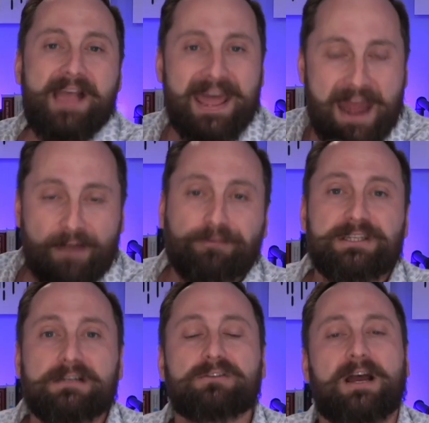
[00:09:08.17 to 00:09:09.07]
And every
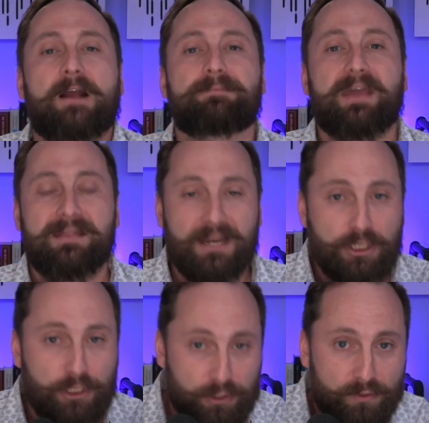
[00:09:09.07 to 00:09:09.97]
single time that
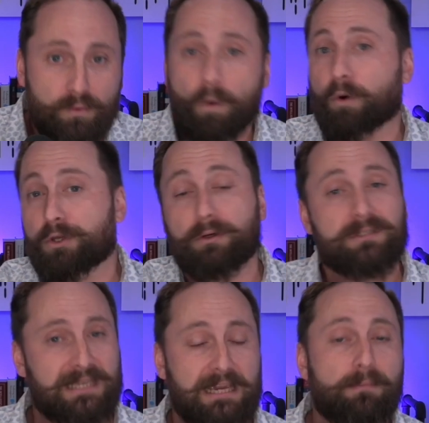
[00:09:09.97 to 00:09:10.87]
you or your
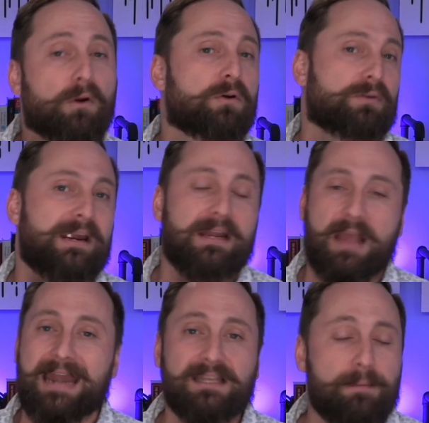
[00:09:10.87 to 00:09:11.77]
team are
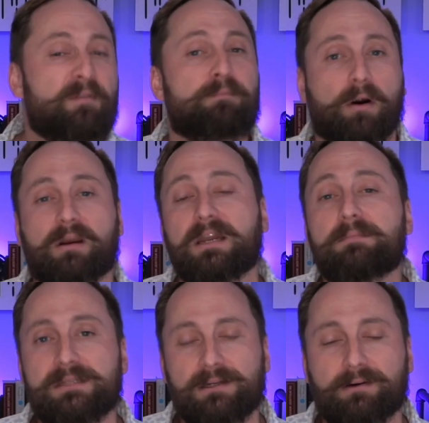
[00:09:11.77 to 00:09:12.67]
creating any type of
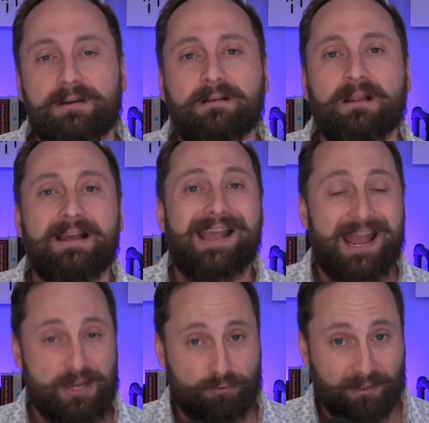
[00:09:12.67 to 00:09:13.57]
marketing material
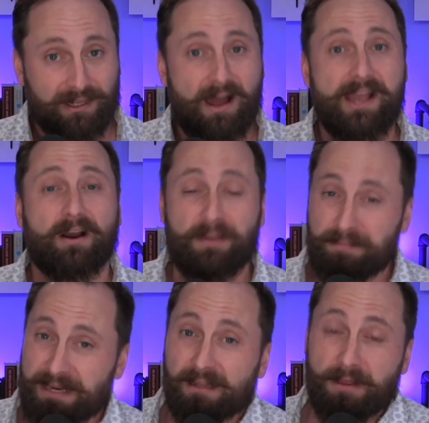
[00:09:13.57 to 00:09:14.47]
and you're relying on
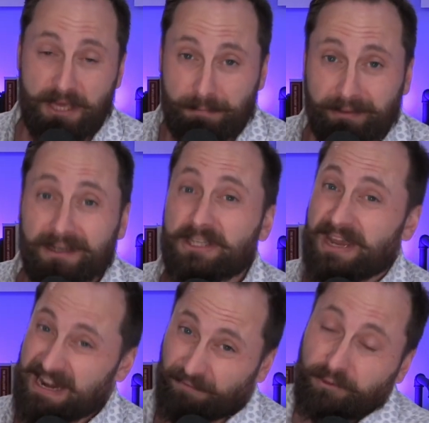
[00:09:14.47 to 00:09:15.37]
the, the ability
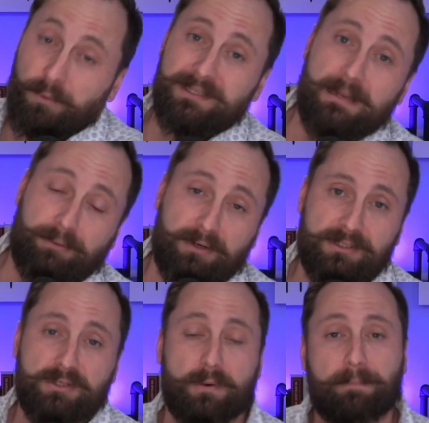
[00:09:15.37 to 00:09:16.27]
to influence that
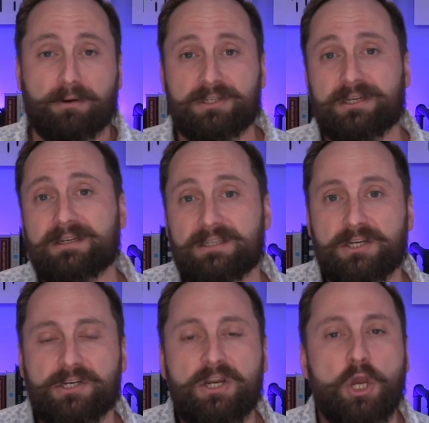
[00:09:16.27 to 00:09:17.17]
person to a purchasing
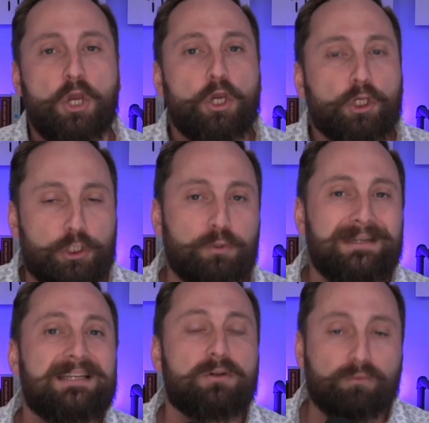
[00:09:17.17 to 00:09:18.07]
decision, you
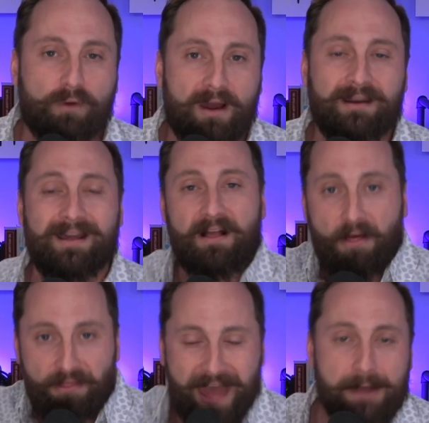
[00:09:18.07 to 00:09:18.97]
need to run
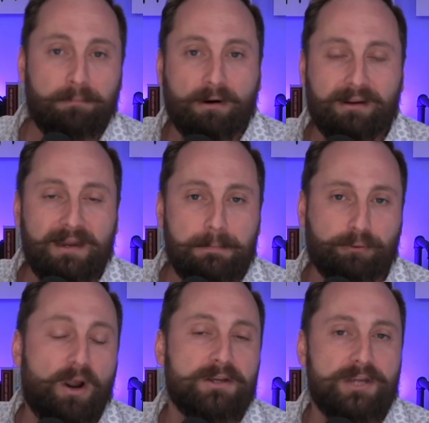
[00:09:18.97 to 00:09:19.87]
that marketing
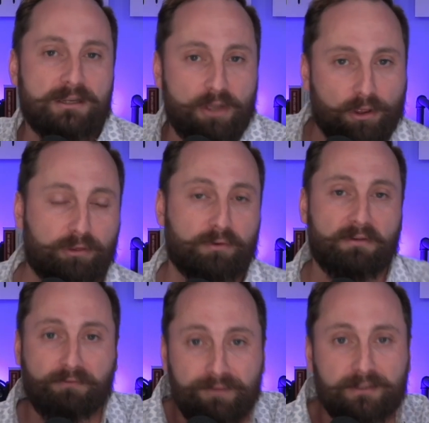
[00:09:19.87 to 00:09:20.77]
project through
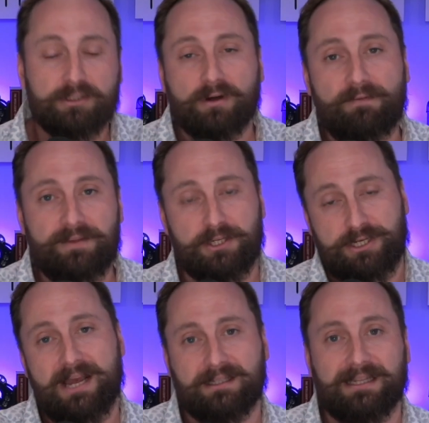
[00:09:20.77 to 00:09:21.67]
the filter of this
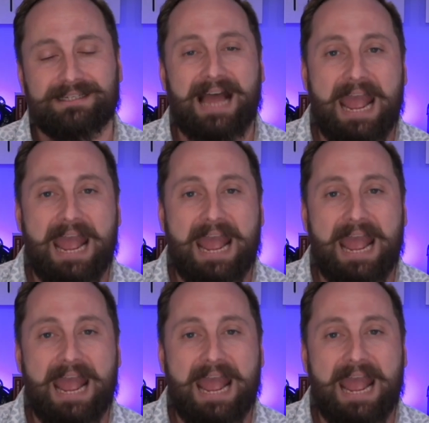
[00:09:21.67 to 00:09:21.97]
checklist.